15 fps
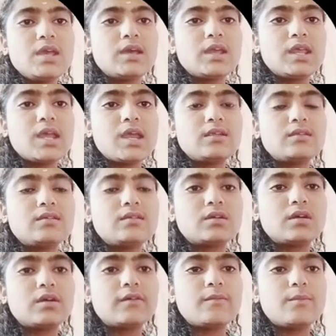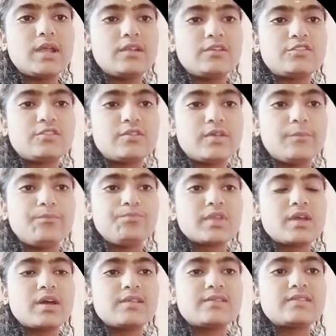create the curved bell shape.
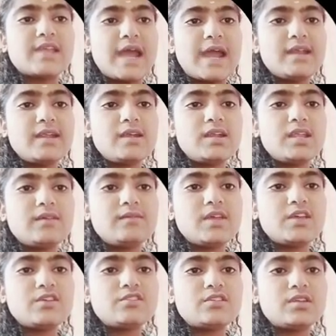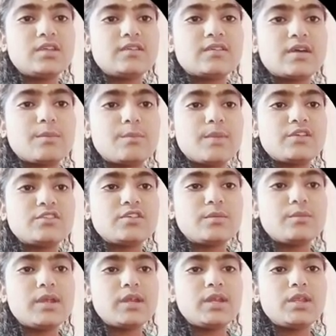A standard deviation is a
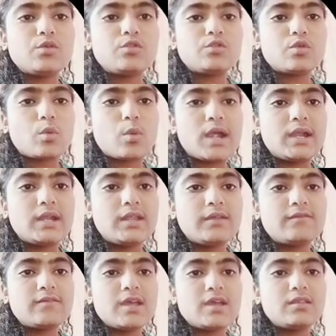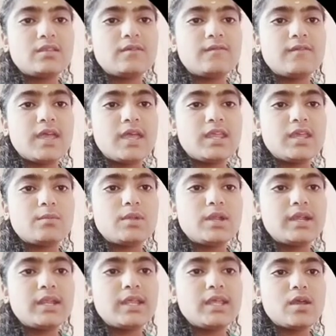measurement used to quantify the
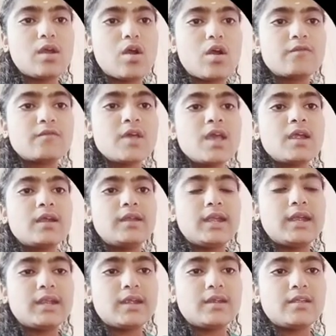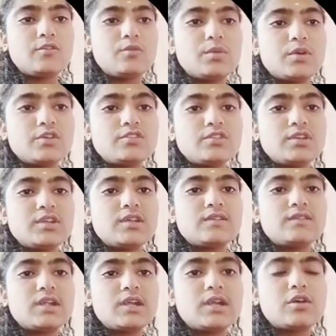variability of data dispersion in a
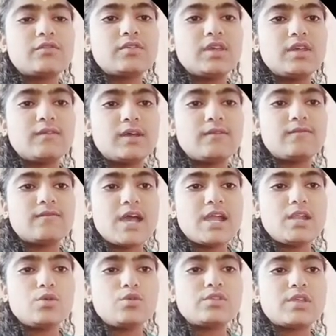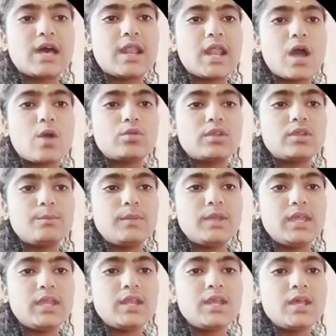set of given values around the
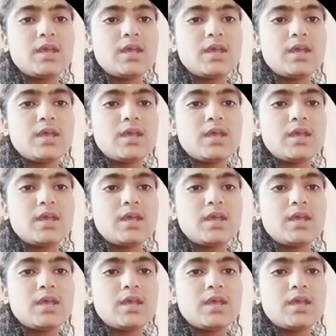mean.